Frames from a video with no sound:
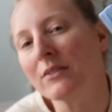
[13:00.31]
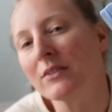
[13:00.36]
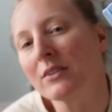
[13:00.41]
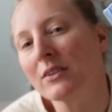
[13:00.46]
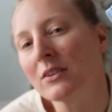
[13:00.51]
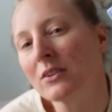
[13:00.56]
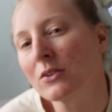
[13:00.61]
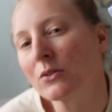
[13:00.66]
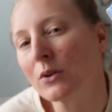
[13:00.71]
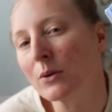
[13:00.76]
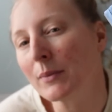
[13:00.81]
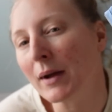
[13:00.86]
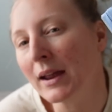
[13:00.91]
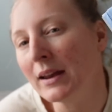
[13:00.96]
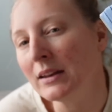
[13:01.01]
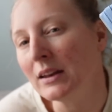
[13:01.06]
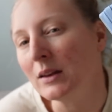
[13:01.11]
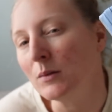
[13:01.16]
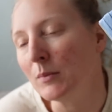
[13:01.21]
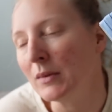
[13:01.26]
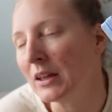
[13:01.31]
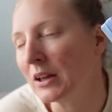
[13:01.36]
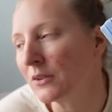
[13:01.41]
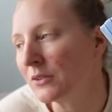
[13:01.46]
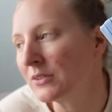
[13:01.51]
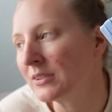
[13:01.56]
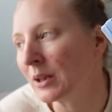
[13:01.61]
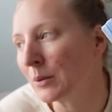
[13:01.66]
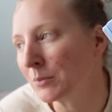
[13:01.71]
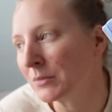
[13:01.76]
This is reminding me of
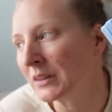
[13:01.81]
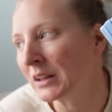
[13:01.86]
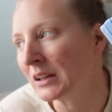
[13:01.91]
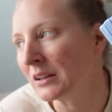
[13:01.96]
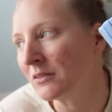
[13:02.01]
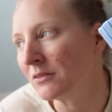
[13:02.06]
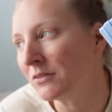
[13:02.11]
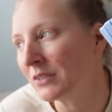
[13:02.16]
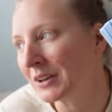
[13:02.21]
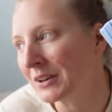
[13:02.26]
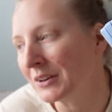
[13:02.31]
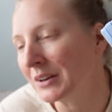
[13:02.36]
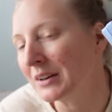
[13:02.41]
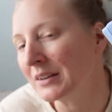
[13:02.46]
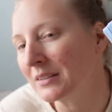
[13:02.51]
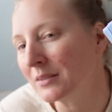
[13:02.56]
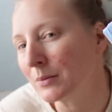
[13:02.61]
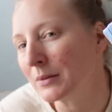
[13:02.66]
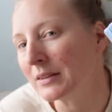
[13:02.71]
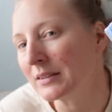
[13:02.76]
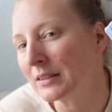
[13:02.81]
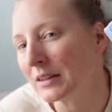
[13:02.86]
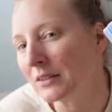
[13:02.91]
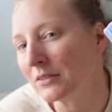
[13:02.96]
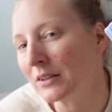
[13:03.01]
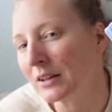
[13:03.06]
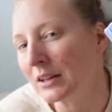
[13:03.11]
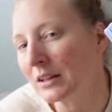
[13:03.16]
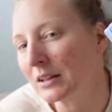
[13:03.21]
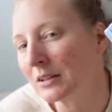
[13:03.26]
something very
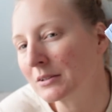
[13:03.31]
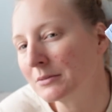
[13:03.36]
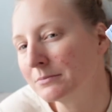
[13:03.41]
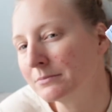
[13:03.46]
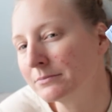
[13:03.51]
specific.